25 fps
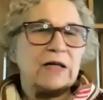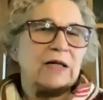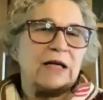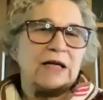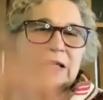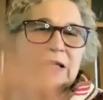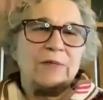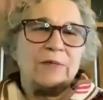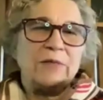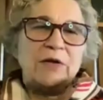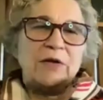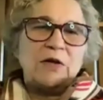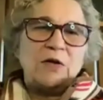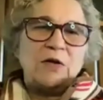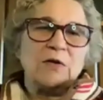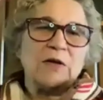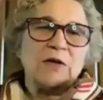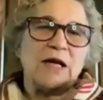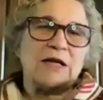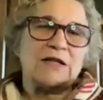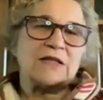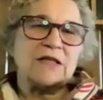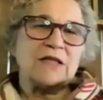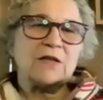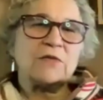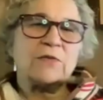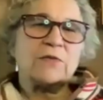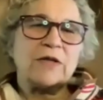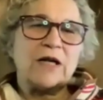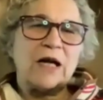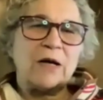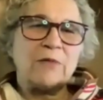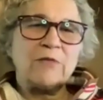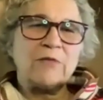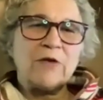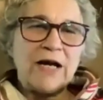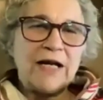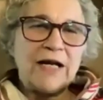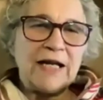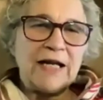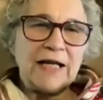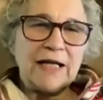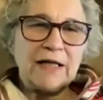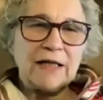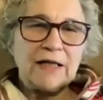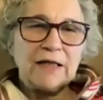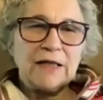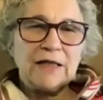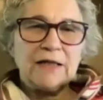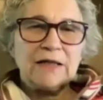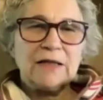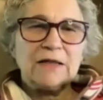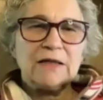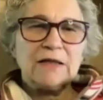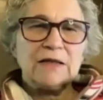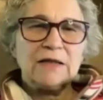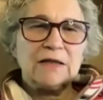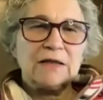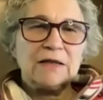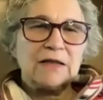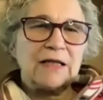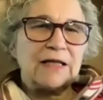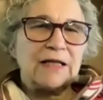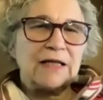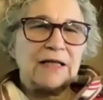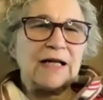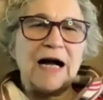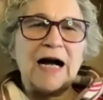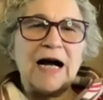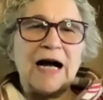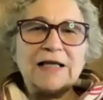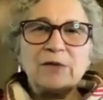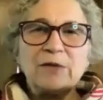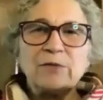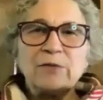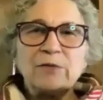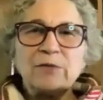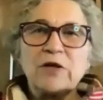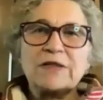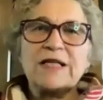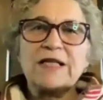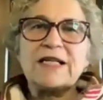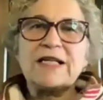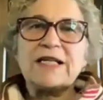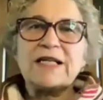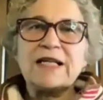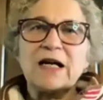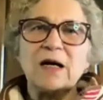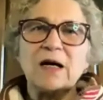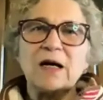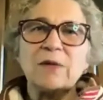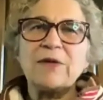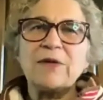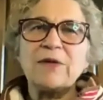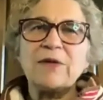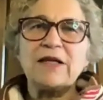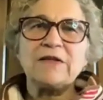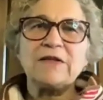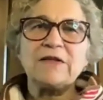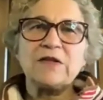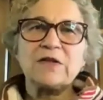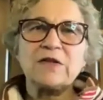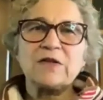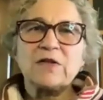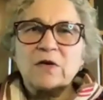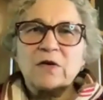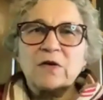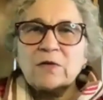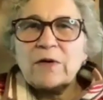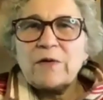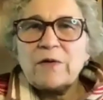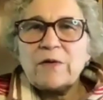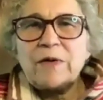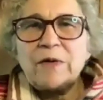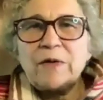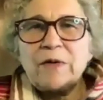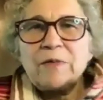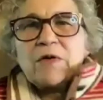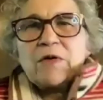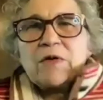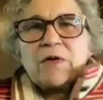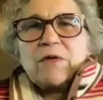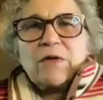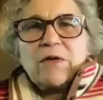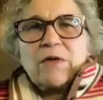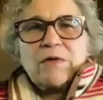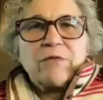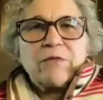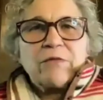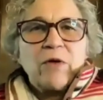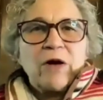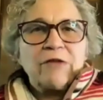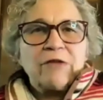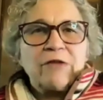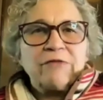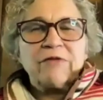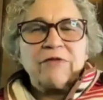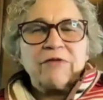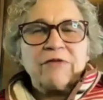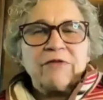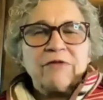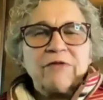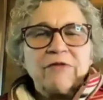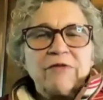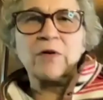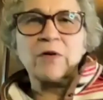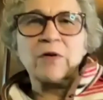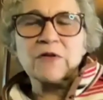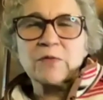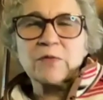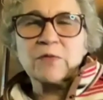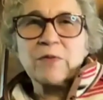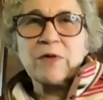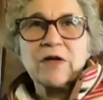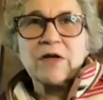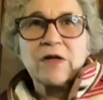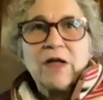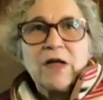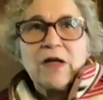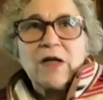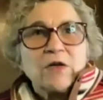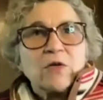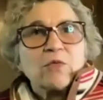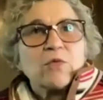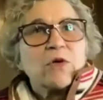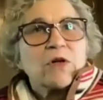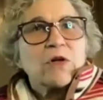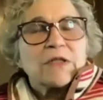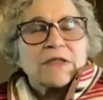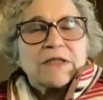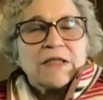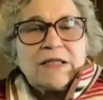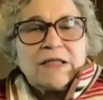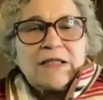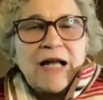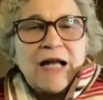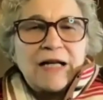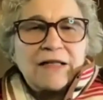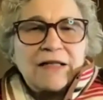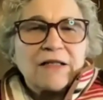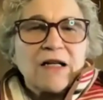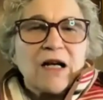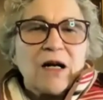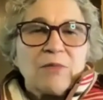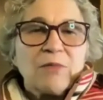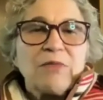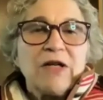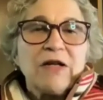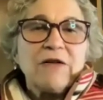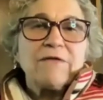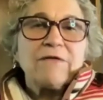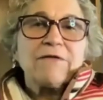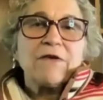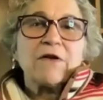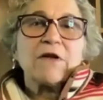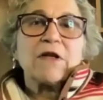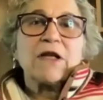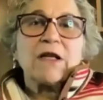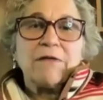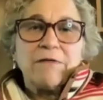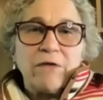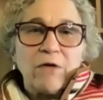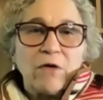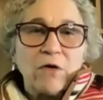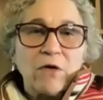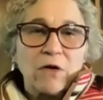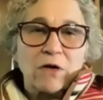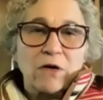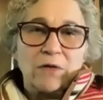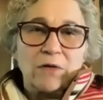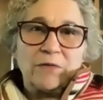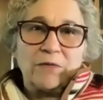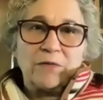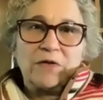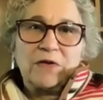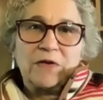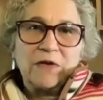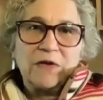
they give me new lessons when I'm ready. Like the work didn't come in, just so if people have read Winds of Spirit, the work did not come in fully formed.